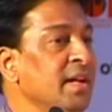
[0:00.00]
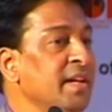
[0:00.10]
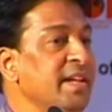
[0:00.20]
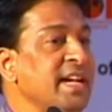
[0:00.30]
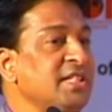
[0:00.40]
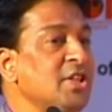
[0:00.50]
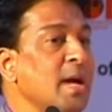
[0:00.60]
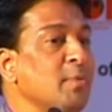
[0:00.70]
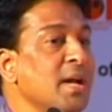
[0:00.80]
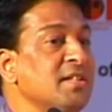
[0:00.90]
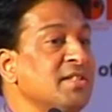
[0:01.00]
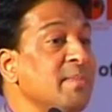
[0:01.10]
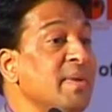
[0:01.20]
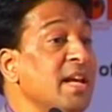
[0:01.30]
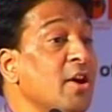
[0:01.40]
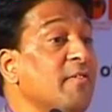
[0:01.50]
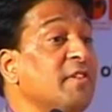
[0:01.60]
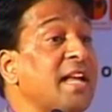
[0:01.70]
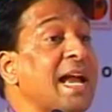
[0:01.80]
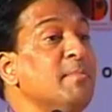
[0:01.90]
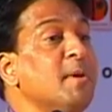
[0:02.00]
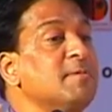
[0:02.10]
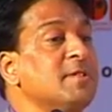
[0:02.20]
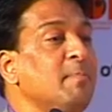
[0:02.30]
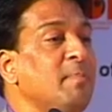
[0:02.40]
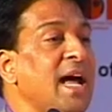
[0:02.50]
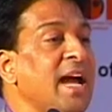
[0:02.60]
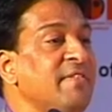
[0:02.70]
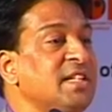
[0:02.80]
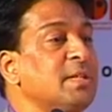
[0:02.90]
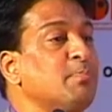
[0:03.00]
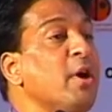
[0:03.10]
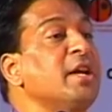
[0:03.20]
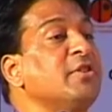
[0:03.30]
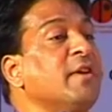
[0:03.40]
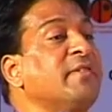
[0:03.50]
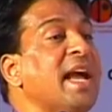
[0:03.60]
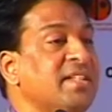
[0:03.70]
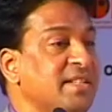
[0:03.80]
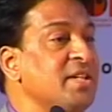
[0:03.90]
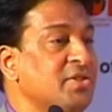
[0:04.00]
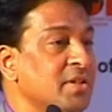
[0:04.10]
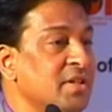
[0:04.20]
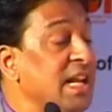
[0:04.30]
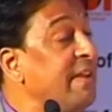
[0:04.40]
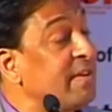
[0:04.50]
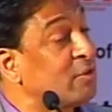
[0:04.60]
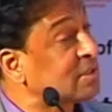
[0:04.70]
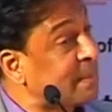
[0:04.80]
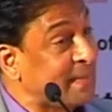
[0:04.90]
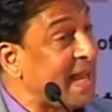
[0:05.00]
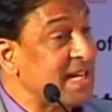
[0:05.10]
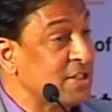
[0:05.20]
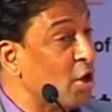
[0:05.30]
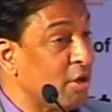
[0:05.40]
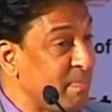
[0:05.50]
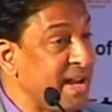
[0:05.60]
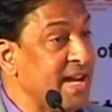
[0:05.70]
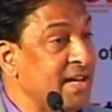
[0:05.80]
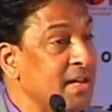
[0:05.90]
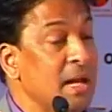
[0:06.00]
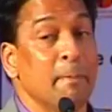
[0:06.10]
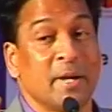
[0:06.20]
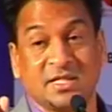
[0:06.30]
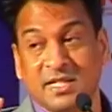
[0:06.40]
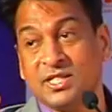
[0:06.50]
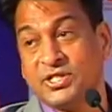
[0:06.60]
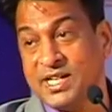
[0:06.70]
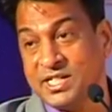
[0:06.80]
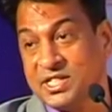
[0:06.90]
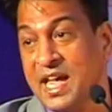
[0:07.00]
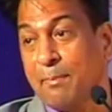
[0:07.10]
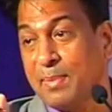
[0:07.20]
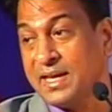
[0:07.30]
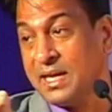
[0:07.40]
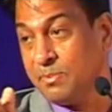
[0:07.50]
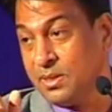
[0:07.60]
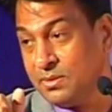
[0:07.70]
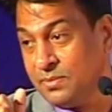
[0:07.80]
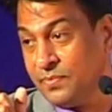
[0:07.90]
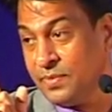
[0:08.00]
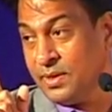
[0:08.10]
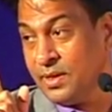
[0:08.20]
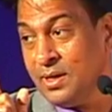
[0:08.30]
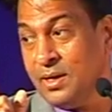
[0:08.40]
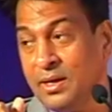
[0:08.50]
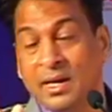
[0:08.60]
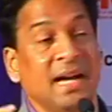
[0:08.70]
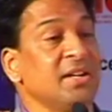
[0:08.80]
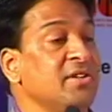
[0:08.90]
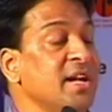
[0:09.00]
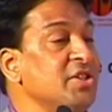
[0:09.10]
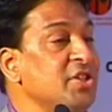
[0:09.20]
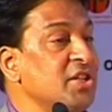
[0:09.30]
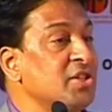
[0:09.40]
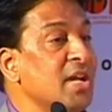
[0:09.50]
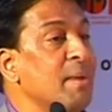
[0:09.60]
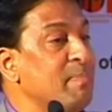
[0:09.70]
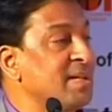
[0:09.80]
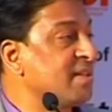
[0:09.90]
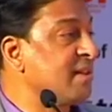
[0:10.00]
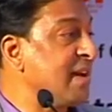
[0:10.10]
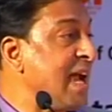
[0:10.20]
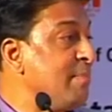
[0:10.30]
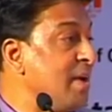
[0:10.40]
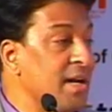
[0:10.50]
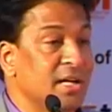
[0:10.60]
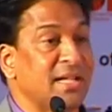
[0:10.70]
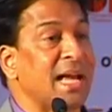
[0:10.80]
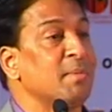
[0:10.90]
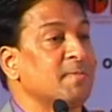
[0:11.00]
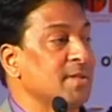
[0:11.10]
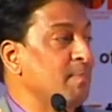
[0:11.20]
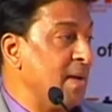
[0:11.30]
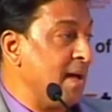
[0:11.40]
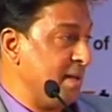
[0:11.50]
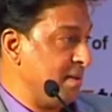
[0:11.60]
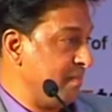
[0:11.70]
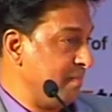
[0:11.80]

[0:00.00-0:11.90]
Next, you have to understand meaning of time of supply, which is point of taxation. Even though supply is not made, but still GST applicable. And transactions are prescribed under time of supply.